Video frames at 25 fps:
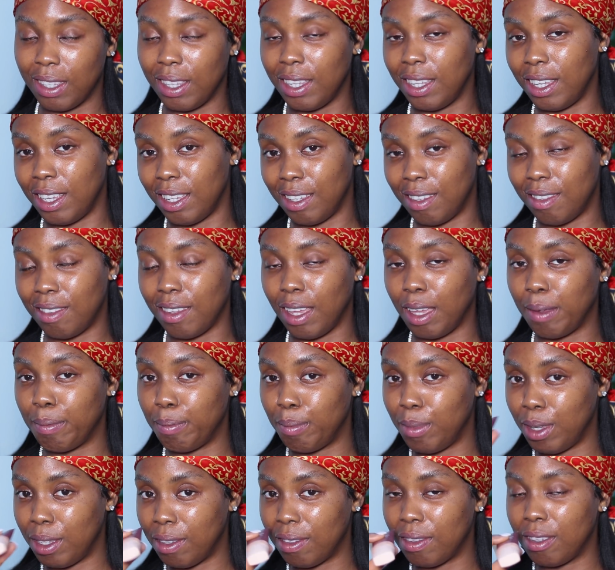Yes, I
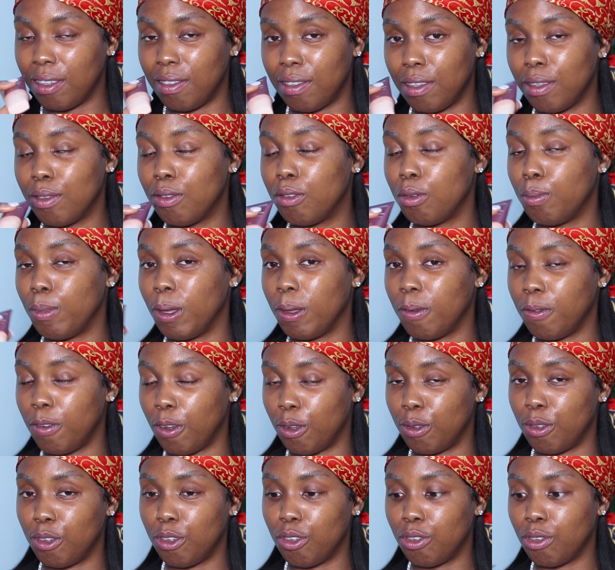mix this into my
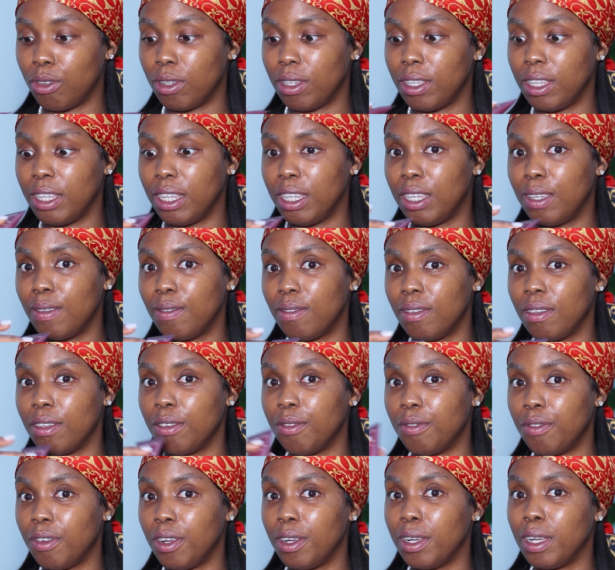foundation. It gives it
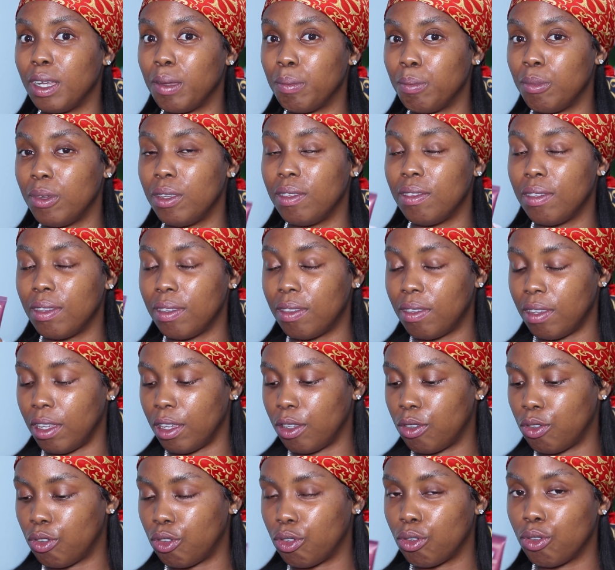a very amazing
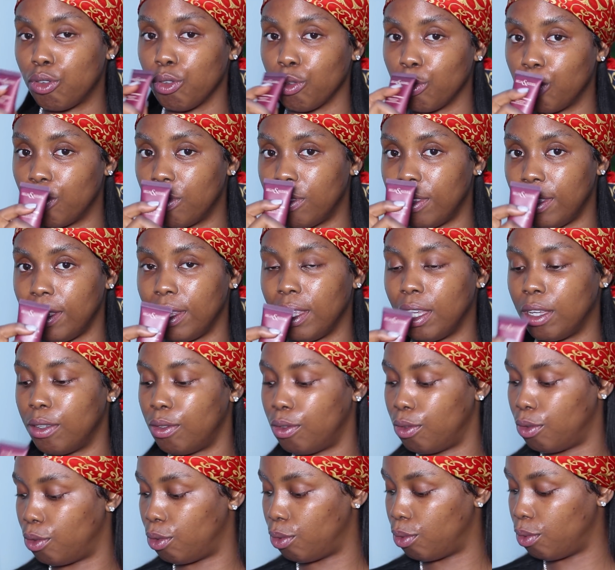texture. You'll see
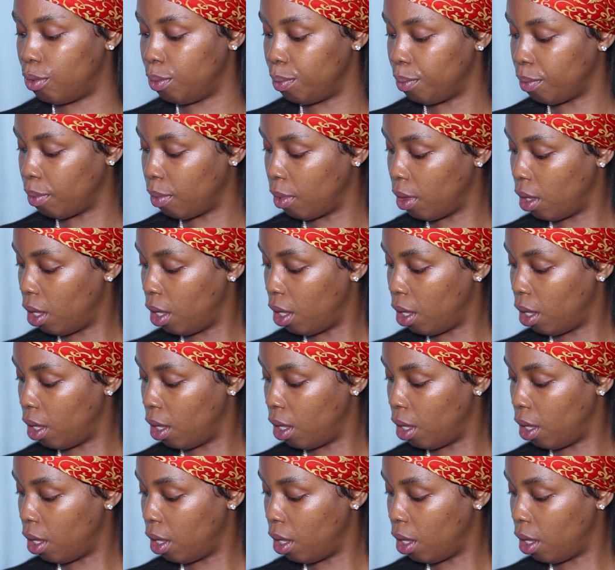that soon.